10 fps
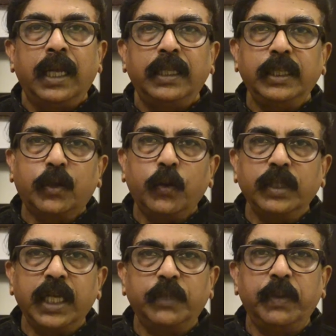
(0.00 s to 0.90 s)
This course
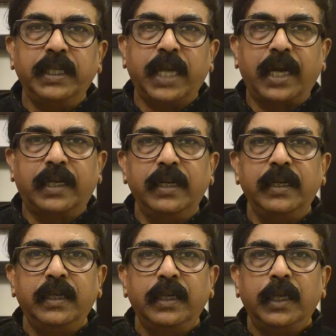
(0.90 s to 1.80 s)
has been
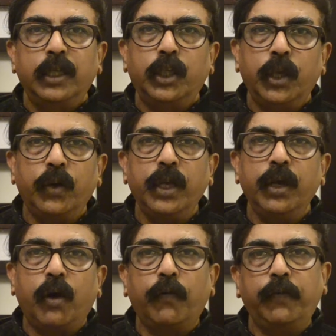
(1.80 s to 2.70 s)
titled Theory
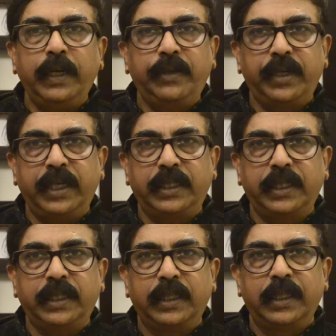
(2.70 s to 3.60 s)
of Literature.
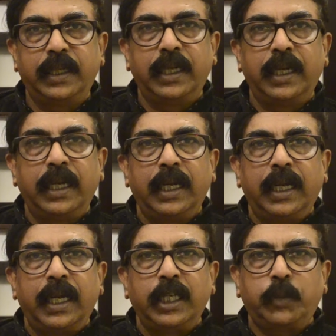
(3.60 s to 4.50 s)

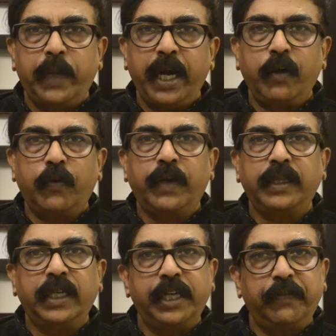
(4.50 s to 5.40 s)
Spread over
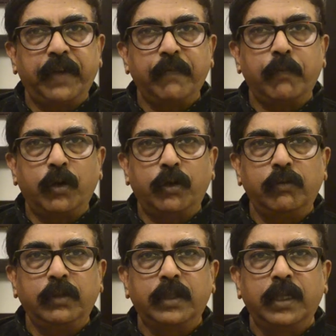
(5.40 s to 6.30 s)
35
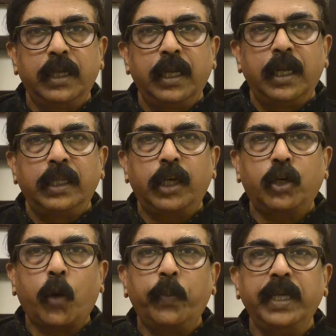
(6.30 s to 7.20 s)
modules, the
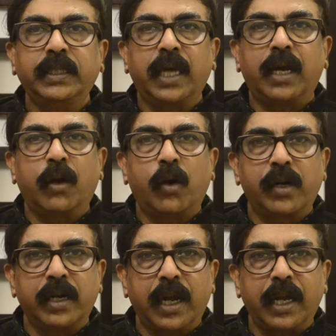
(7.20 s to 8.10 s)
topics are
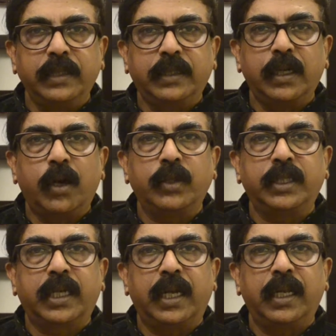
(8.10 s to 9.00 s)
organized
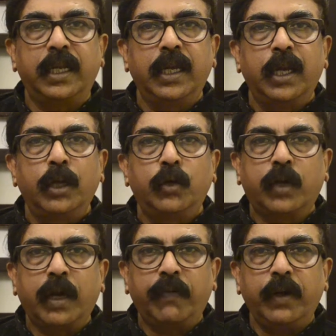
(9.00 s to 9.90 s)
logically to
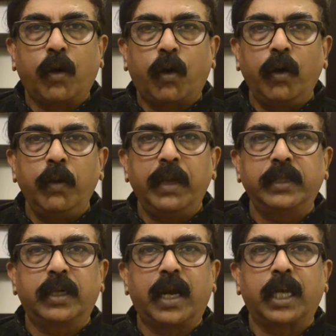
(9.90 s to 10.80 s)
cover all
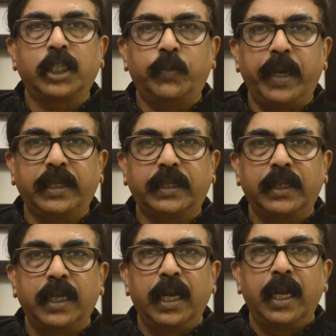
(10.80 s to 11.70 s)
major aspects
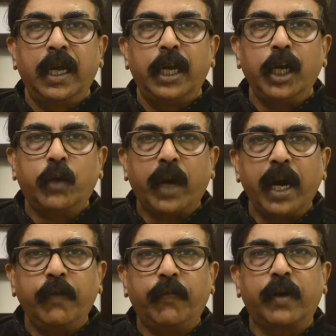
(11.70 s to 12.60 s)

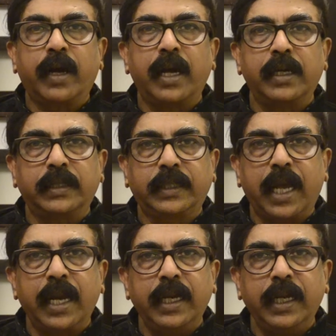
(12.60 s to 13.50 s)
required for
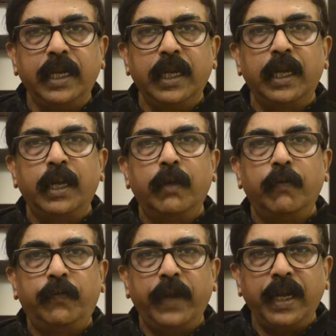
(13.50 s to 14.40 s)
understanding
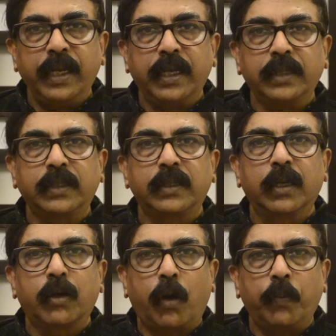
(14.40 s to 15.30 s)
various
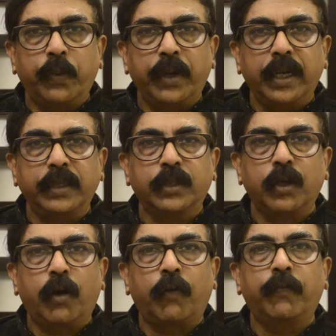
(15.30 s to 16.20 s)
components
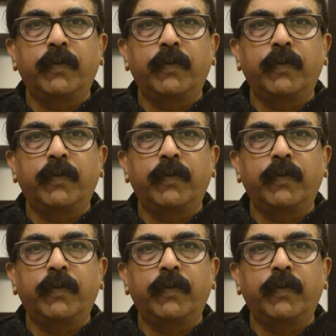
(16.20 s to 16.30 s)
of